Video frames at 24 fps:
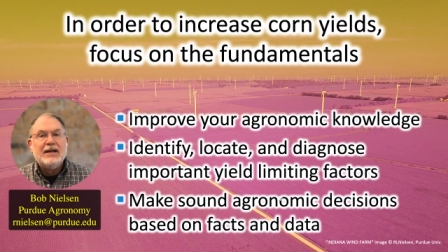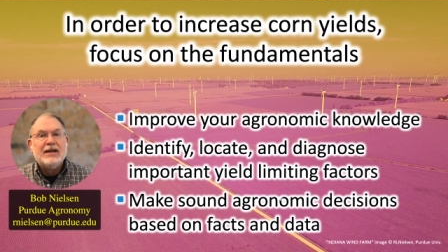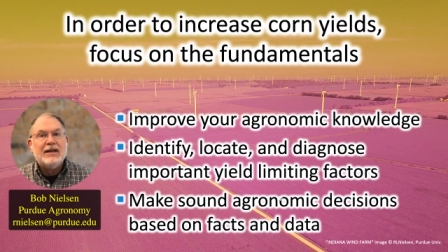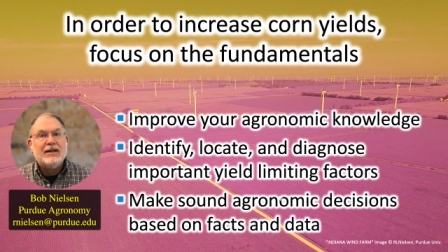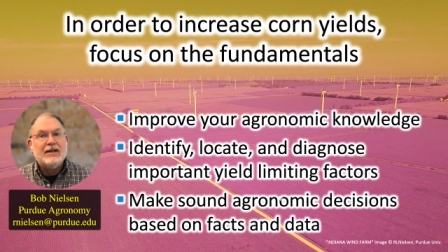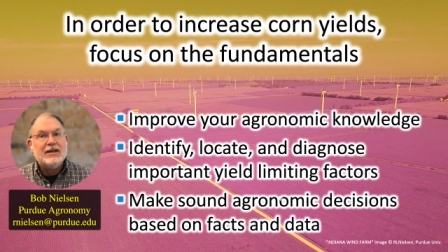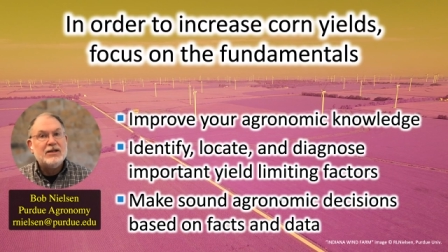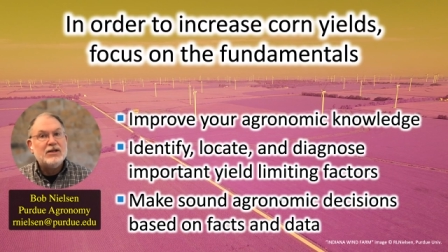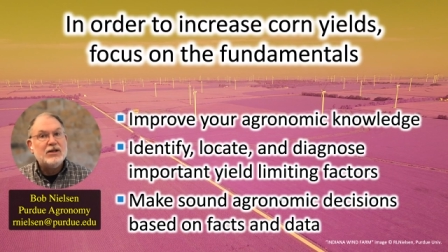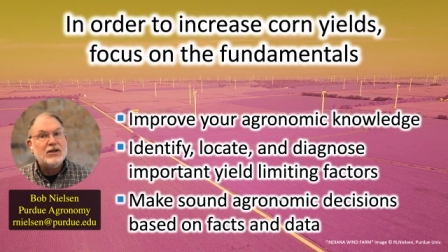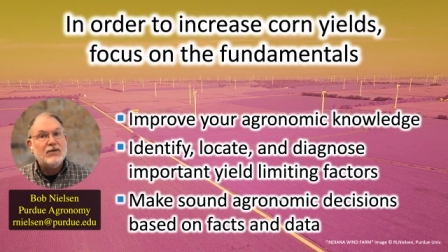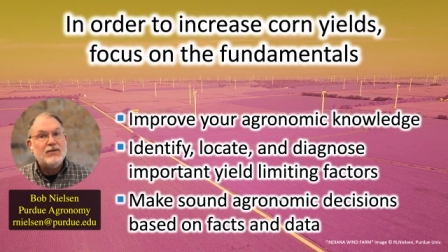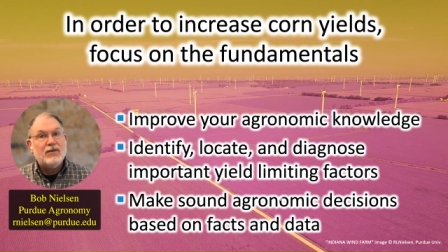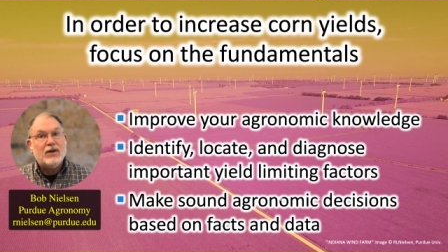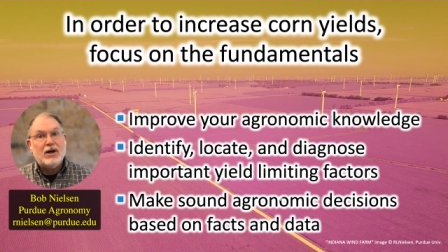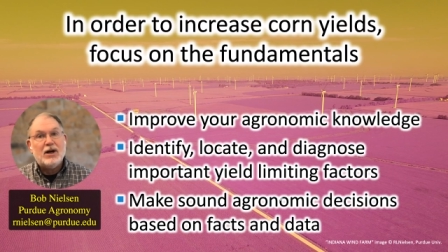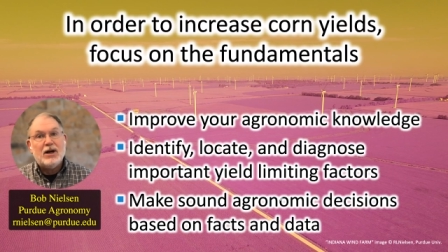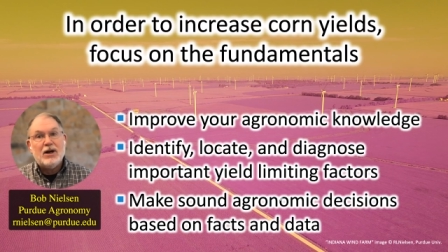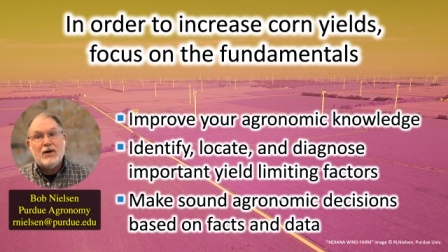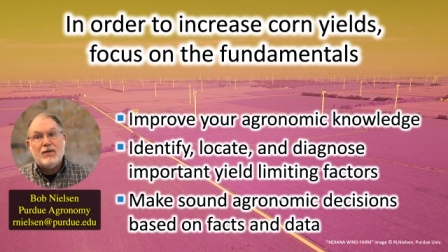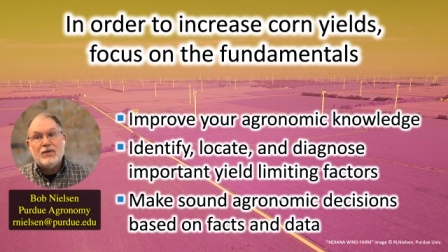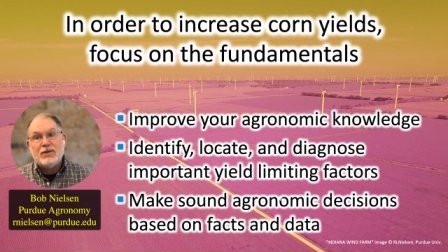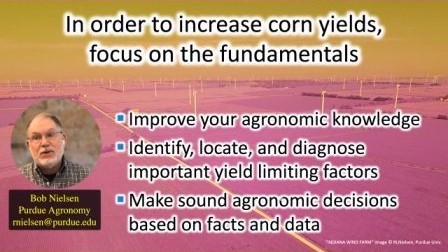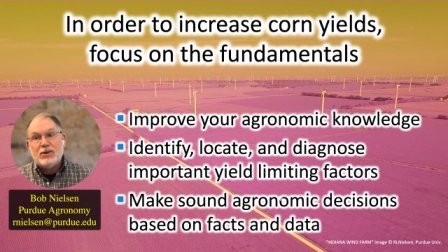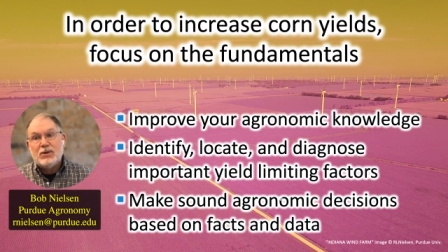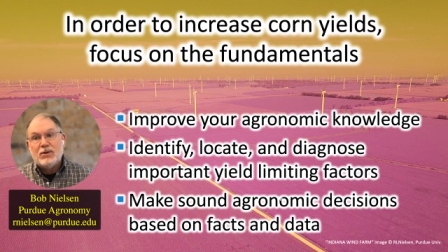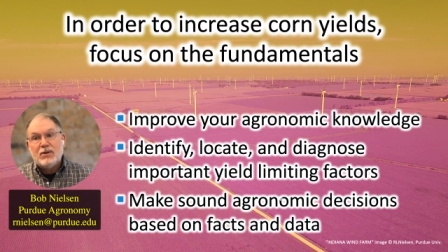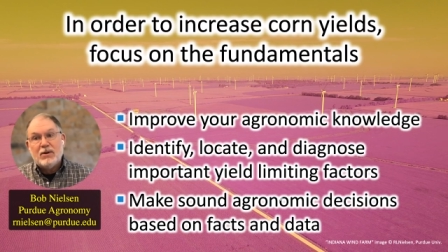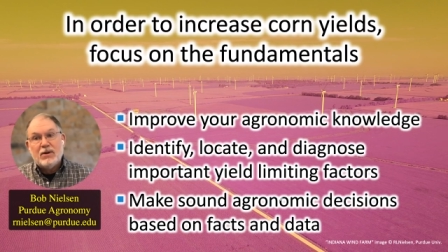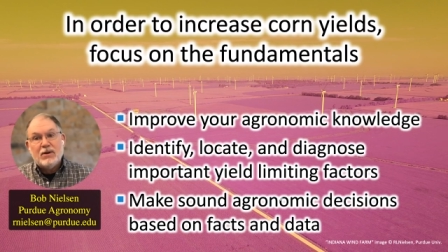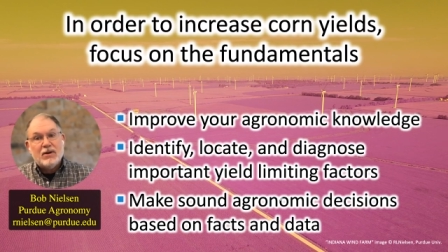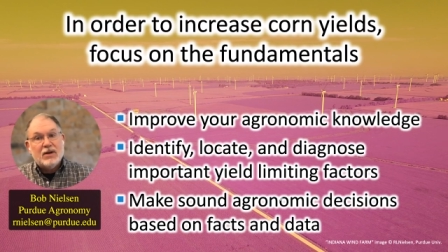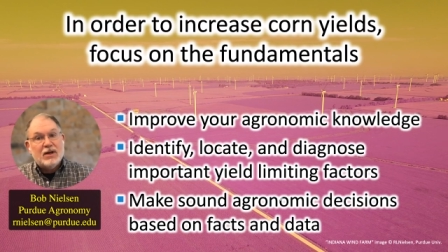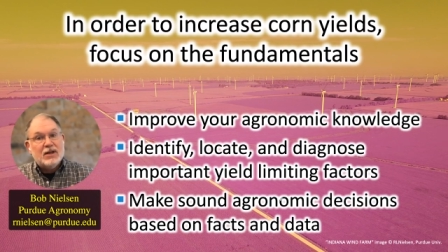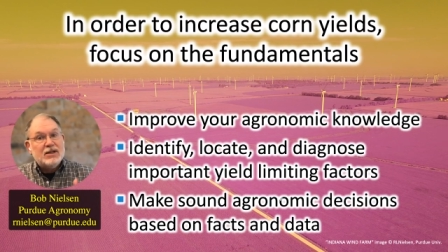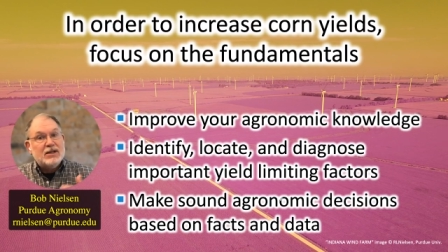And this involves
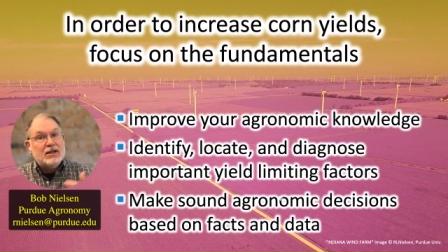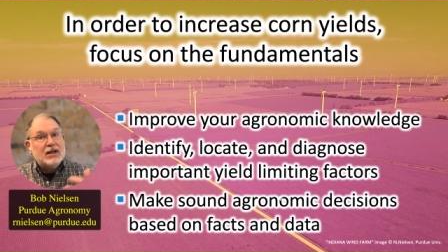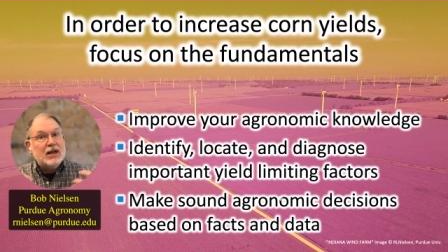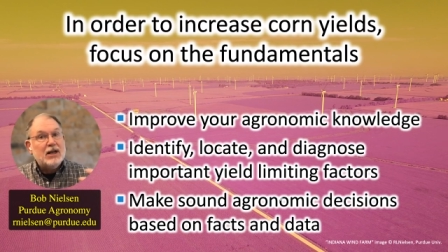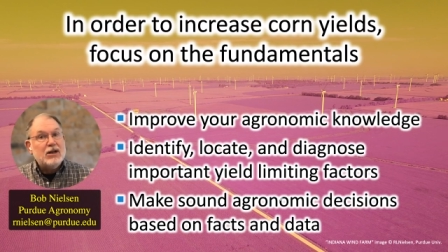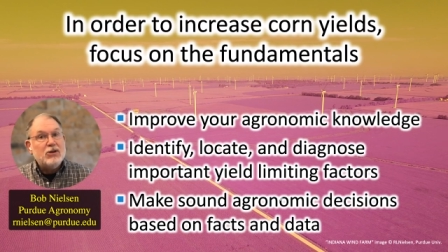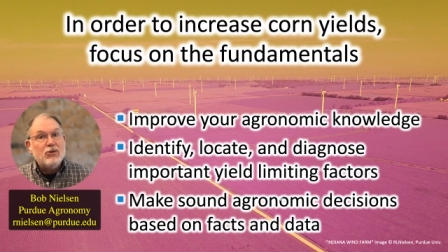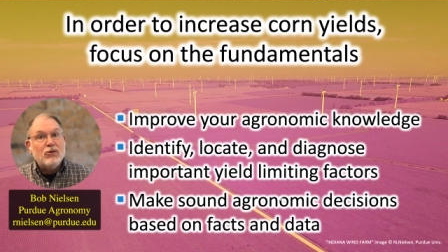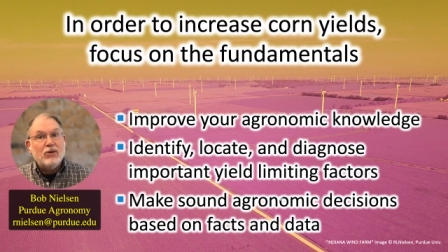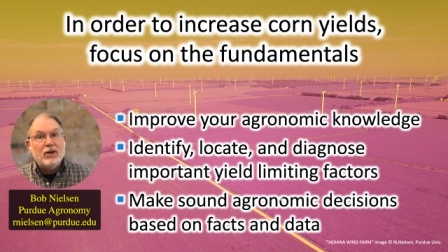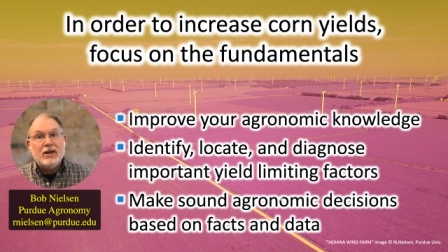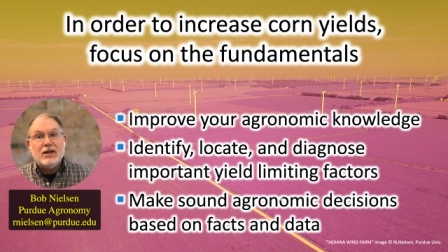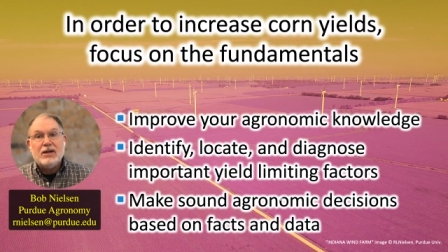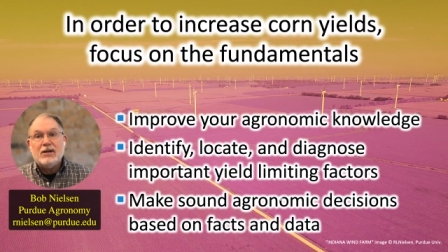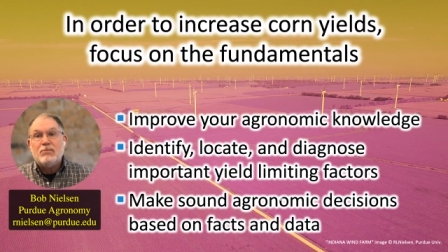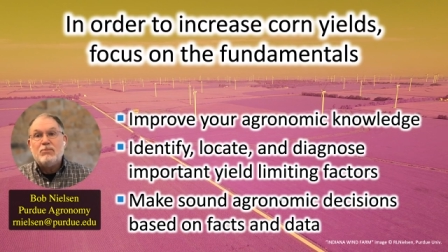continually